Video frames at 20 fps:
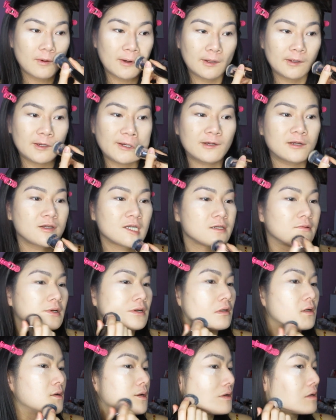For the
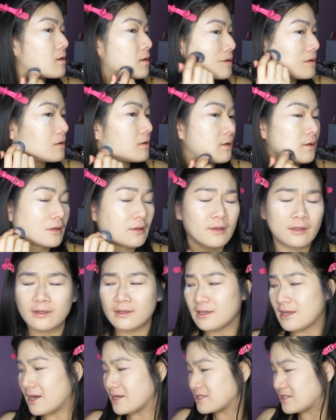cushion.
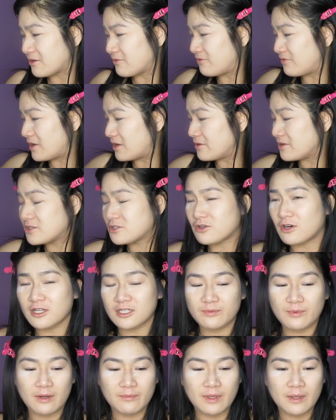Yeah, it's like very strong
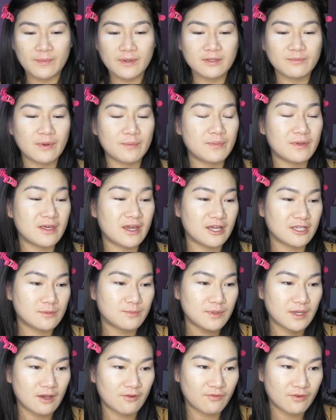smell. Maybe it might be the
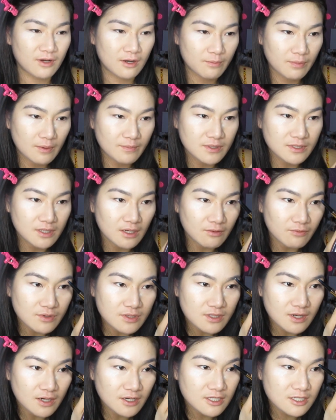SPF in it, but I'm just like
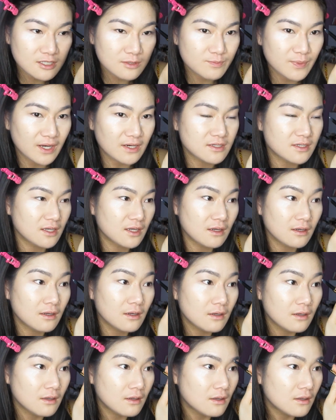was not expecting
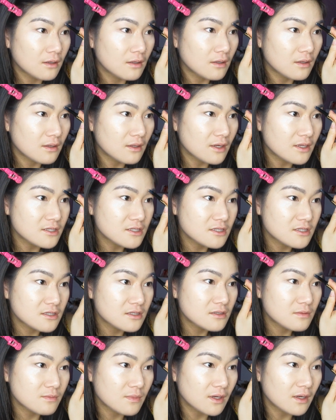that
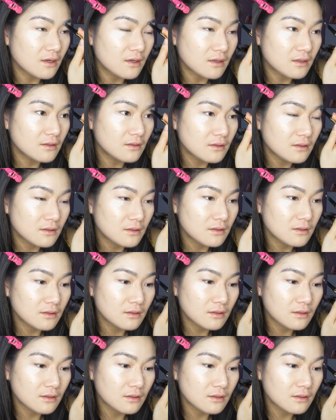smell.